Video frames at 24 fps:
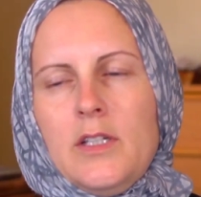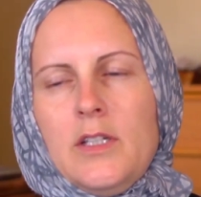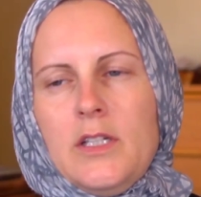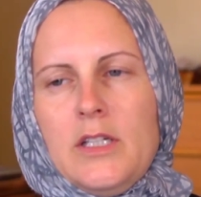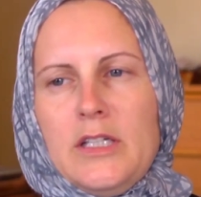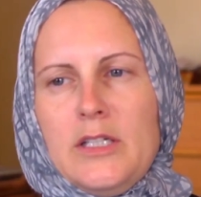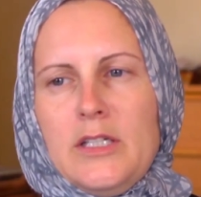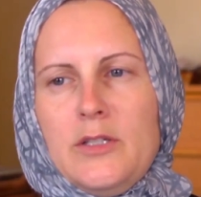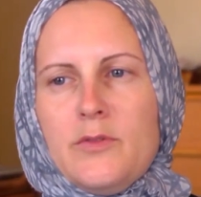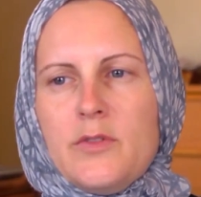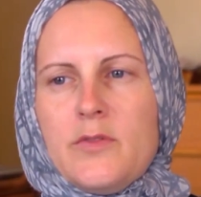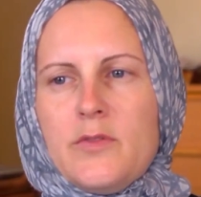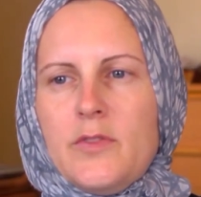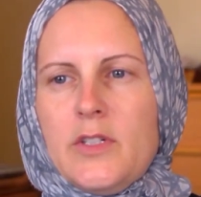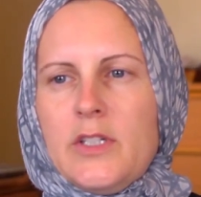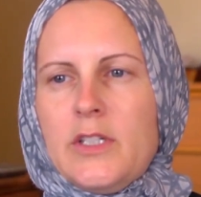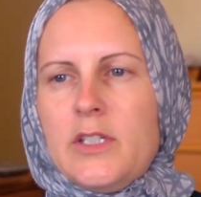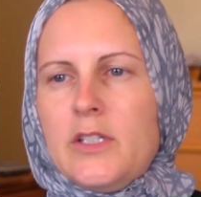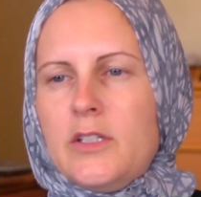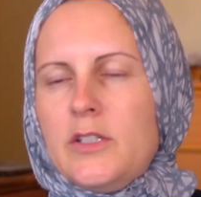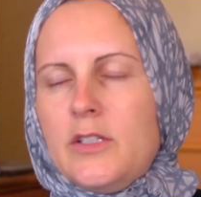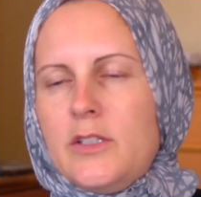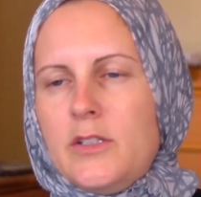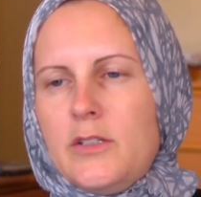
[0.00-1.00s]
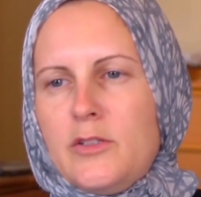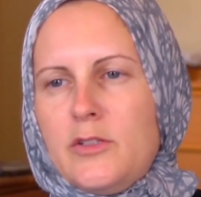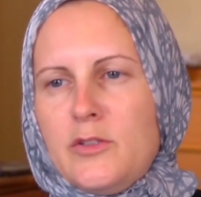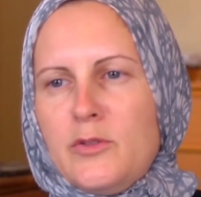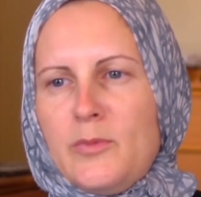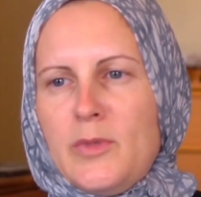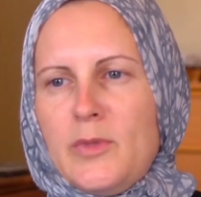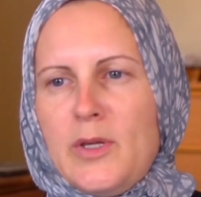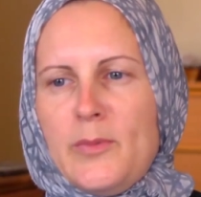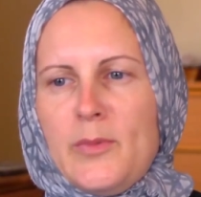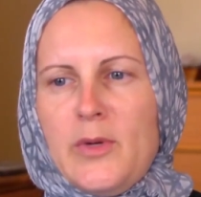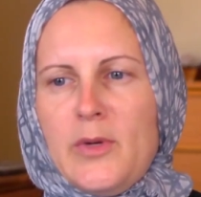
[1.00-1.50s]
He was very good
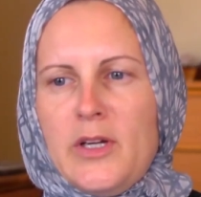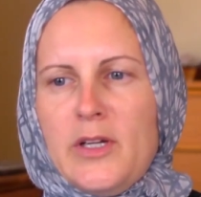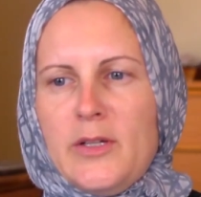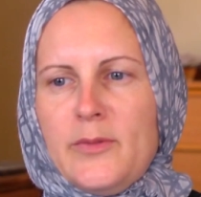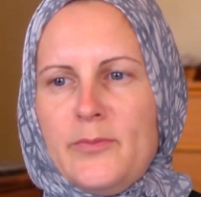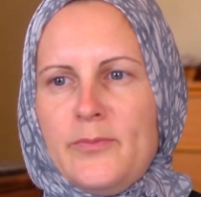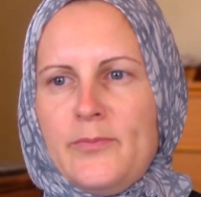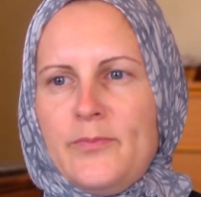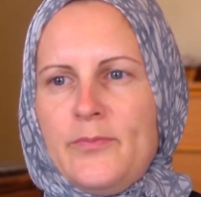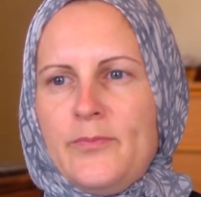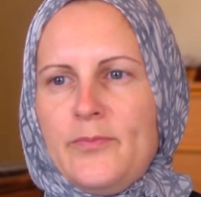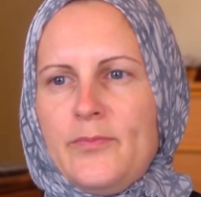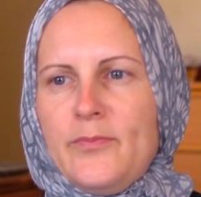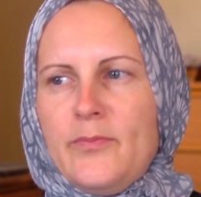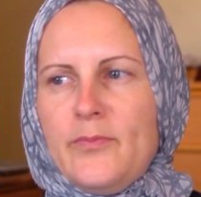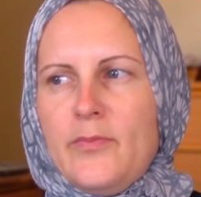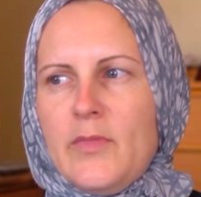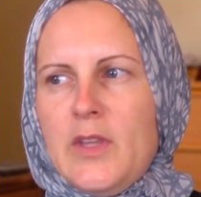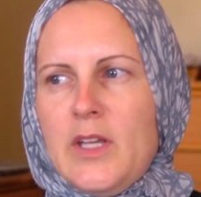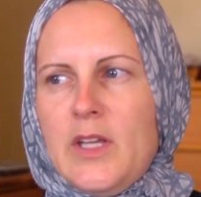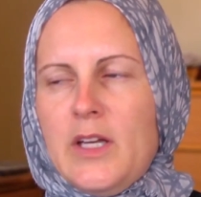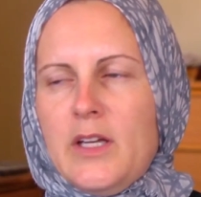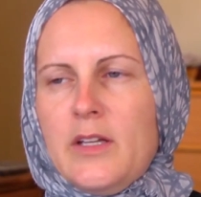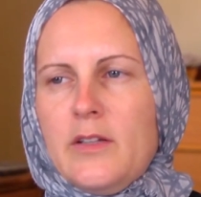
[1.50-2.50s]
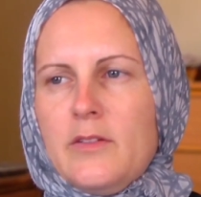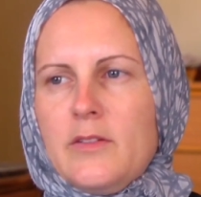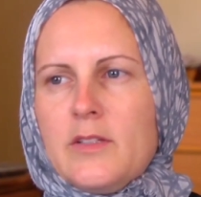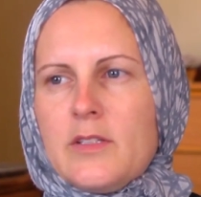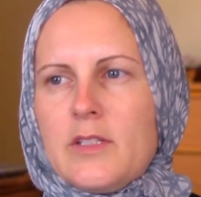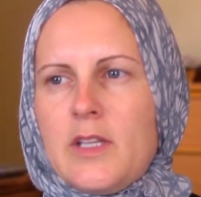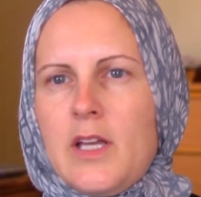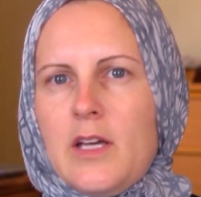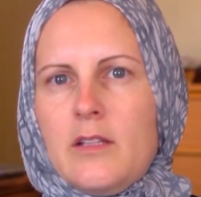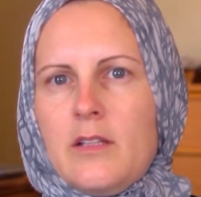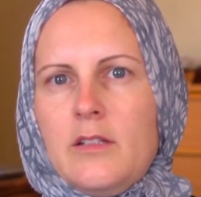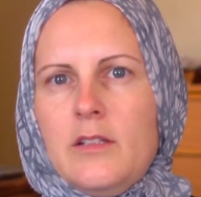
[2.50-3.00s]
to my mom. He
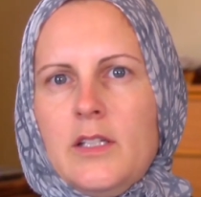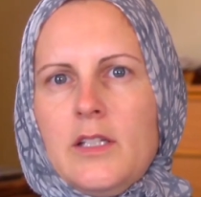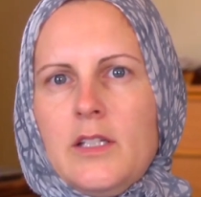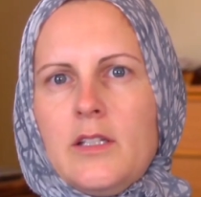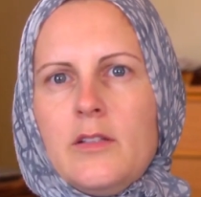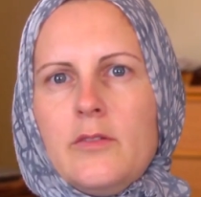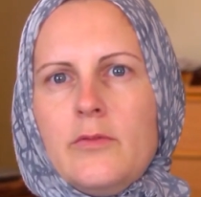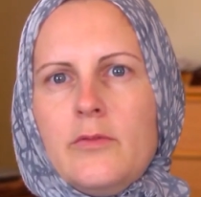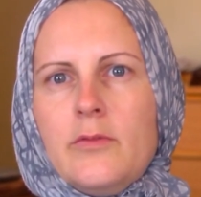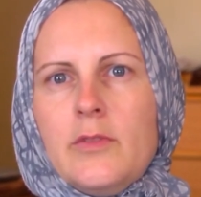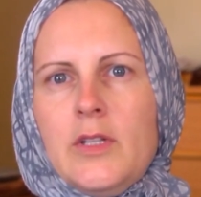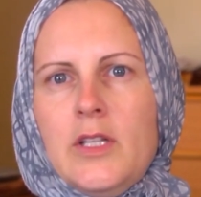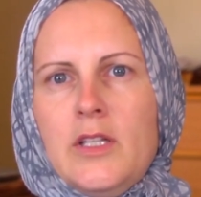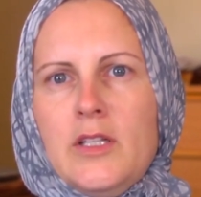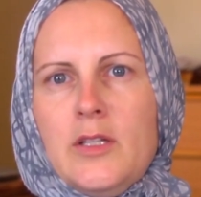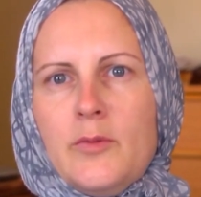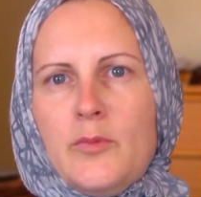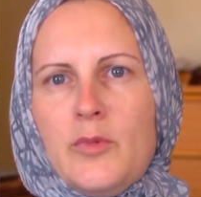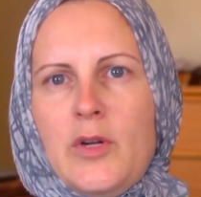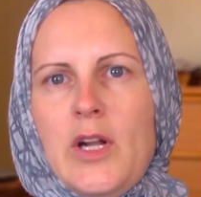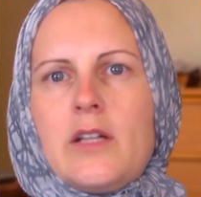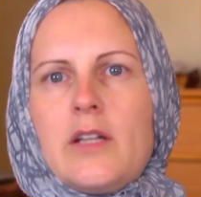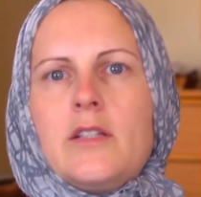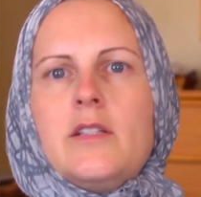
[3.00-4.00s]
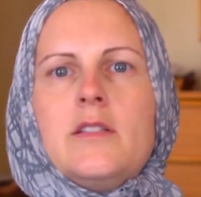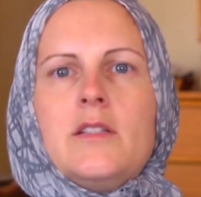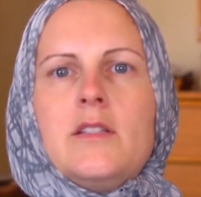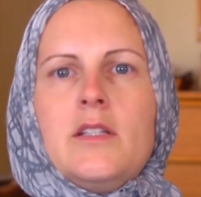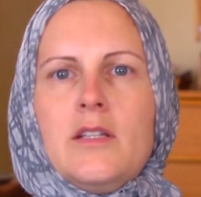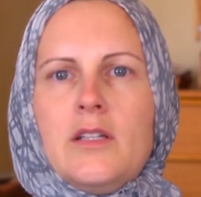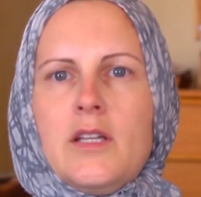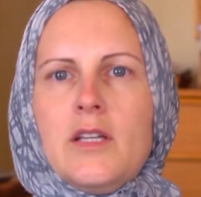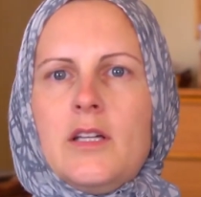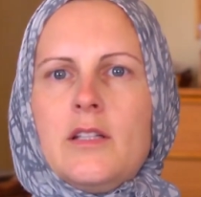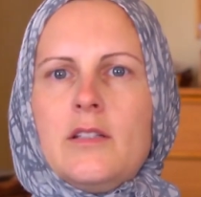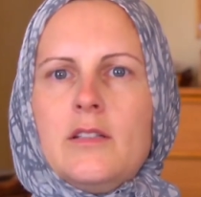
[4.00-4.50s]
was Catholic and a
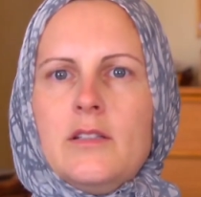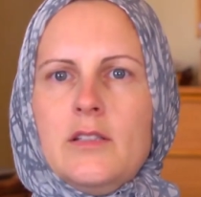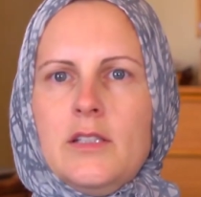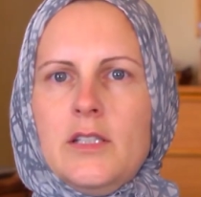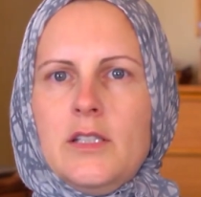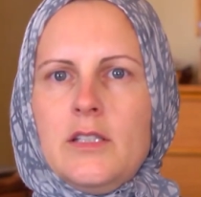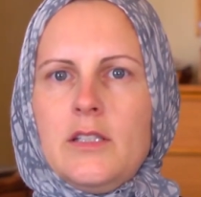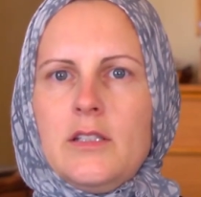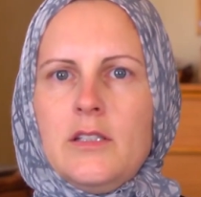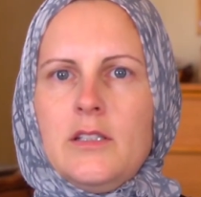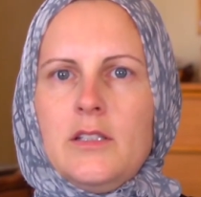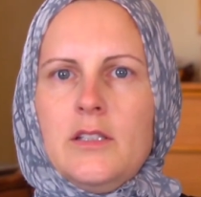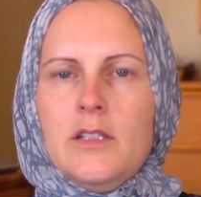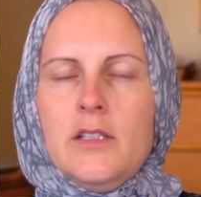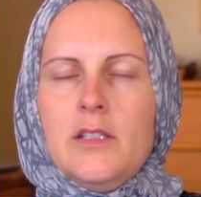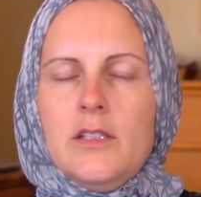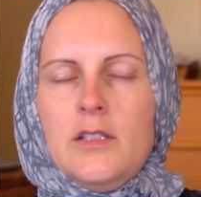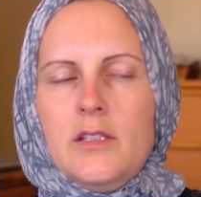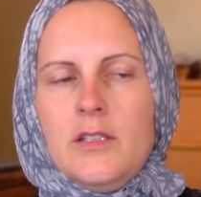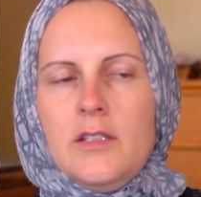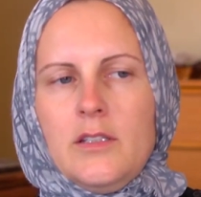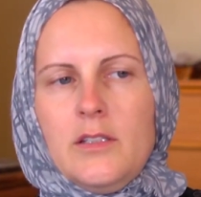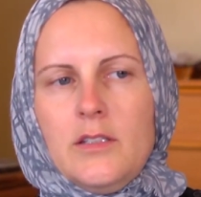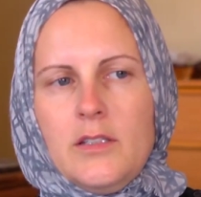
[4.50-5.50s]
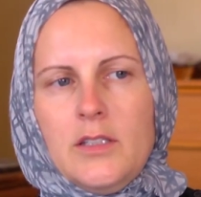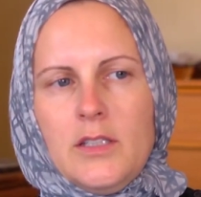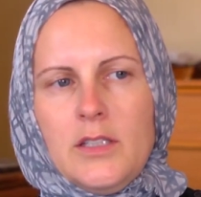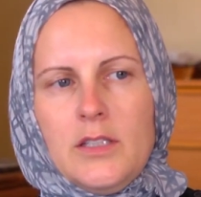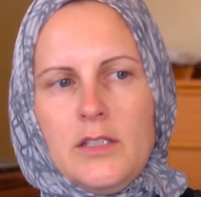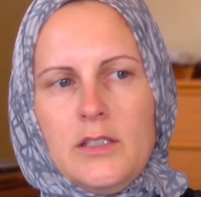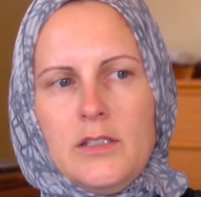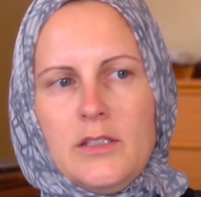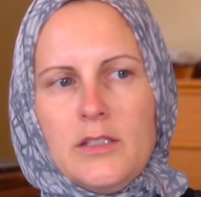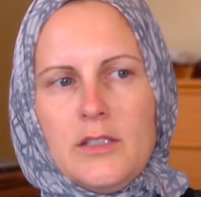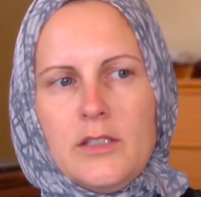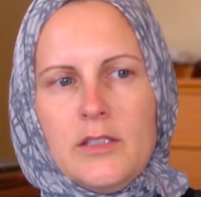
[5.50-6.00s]
practicing Catholic.
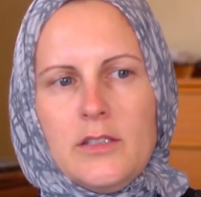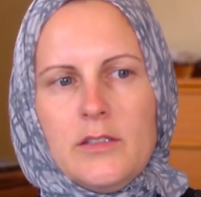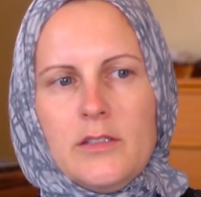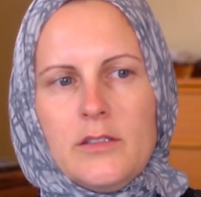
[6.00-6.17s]
And